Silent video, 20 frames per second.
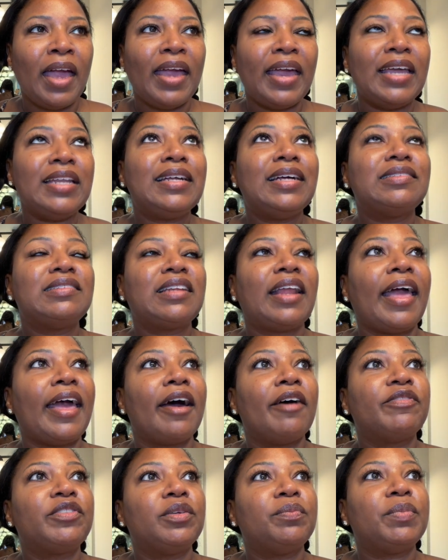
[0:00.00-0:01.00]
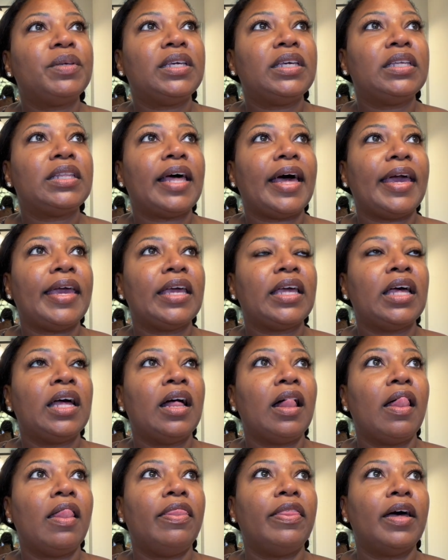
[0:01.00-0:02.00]
it doesn't have to be like
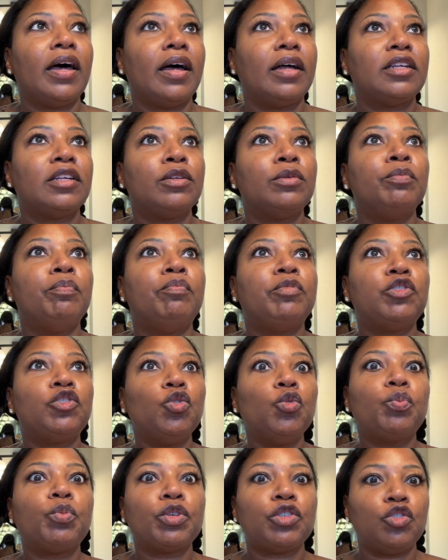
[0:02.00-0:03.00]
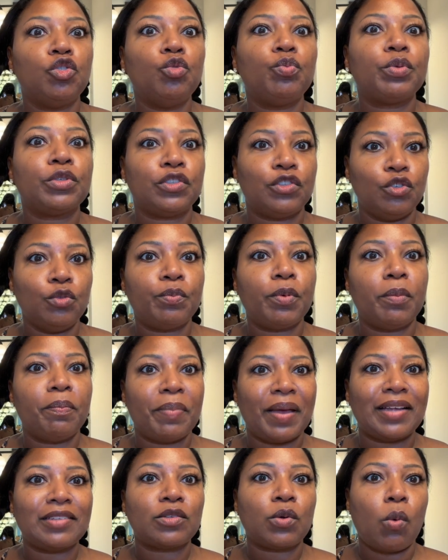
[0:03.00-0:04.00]
the super, super, super
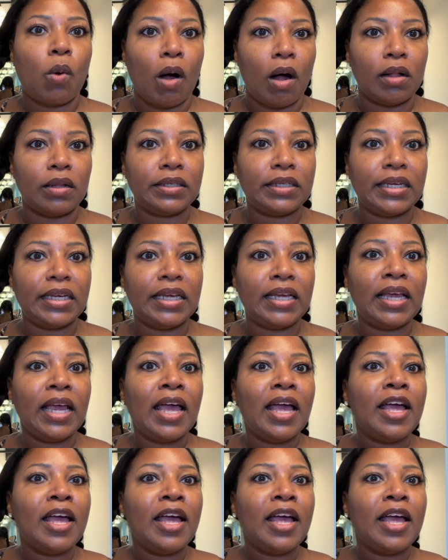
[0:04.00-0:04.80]
best quality